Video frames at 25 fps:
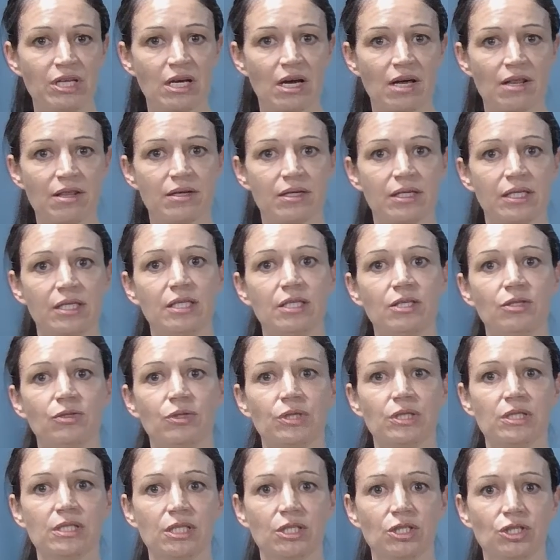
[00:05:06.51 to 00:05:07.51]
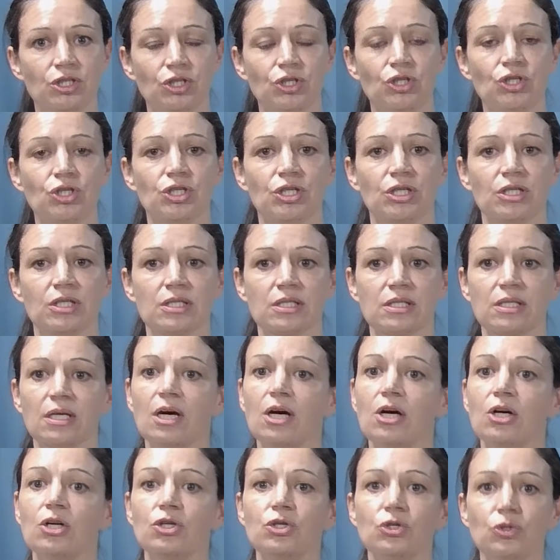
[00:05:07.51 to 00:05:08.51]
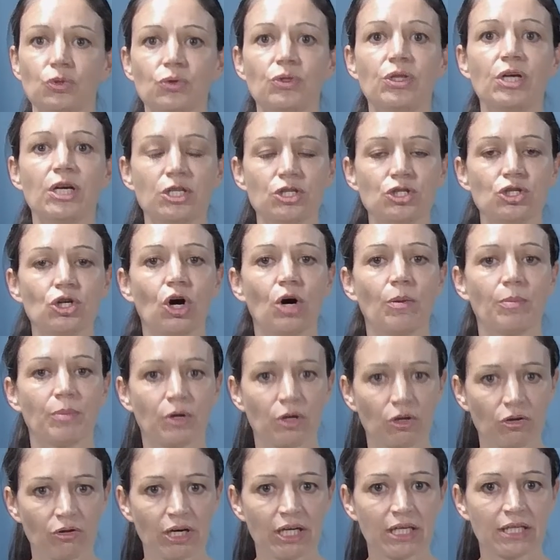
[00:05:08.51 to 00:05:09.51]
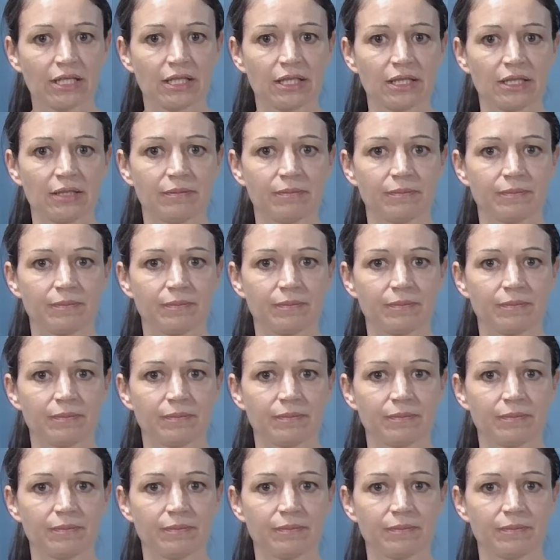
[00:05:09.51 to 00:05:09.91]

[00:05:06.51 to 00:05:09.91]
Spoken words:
other EU institutions do their job correctly.